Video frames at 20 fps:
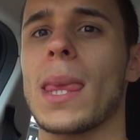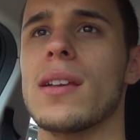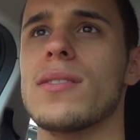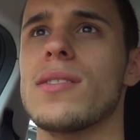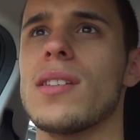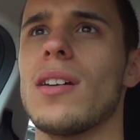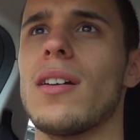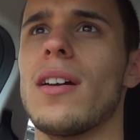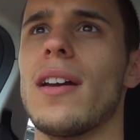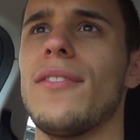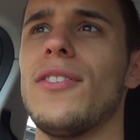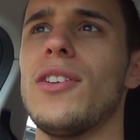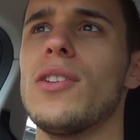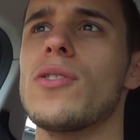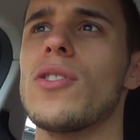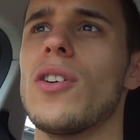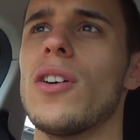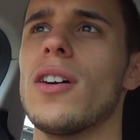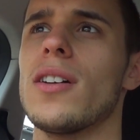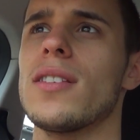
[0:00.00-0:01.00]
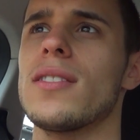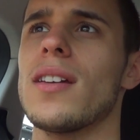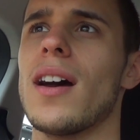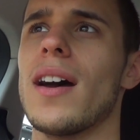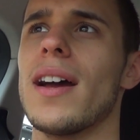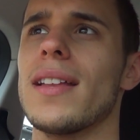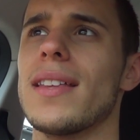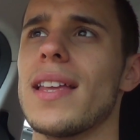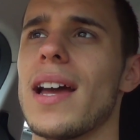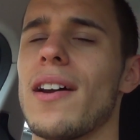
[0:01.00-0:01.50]
So if you got to
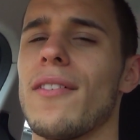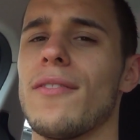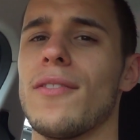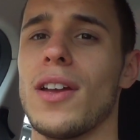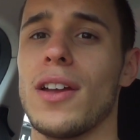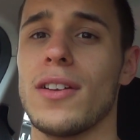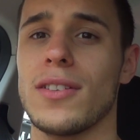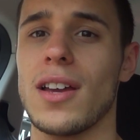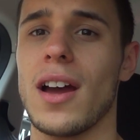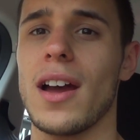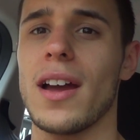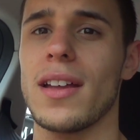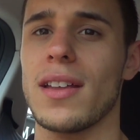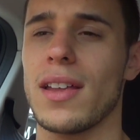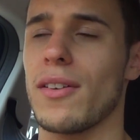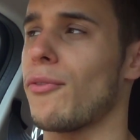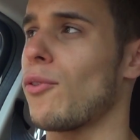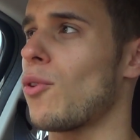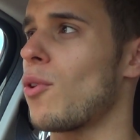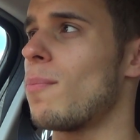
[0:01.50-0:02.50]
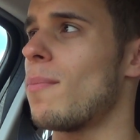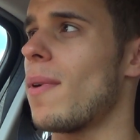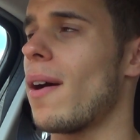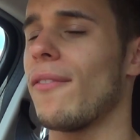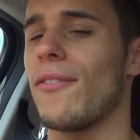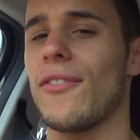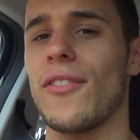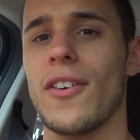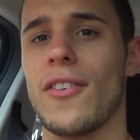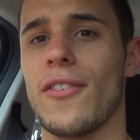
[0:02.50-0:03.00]
diet for a
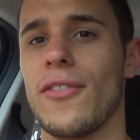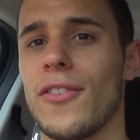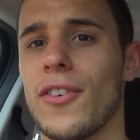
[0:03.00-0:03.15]
month,